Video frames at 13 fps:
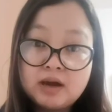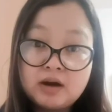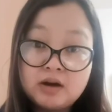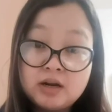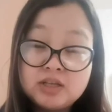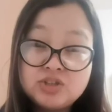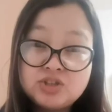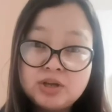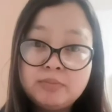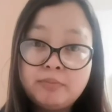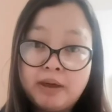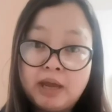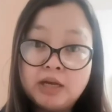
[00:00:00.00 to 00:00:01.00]

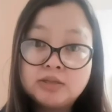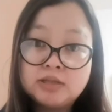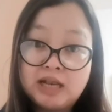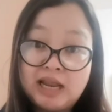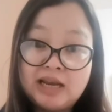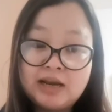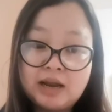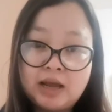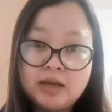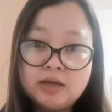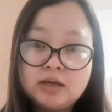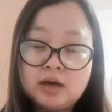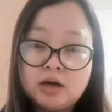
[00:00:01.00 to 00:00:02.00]
arranging beds late
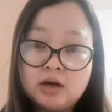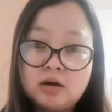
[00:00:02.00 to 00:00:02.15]
night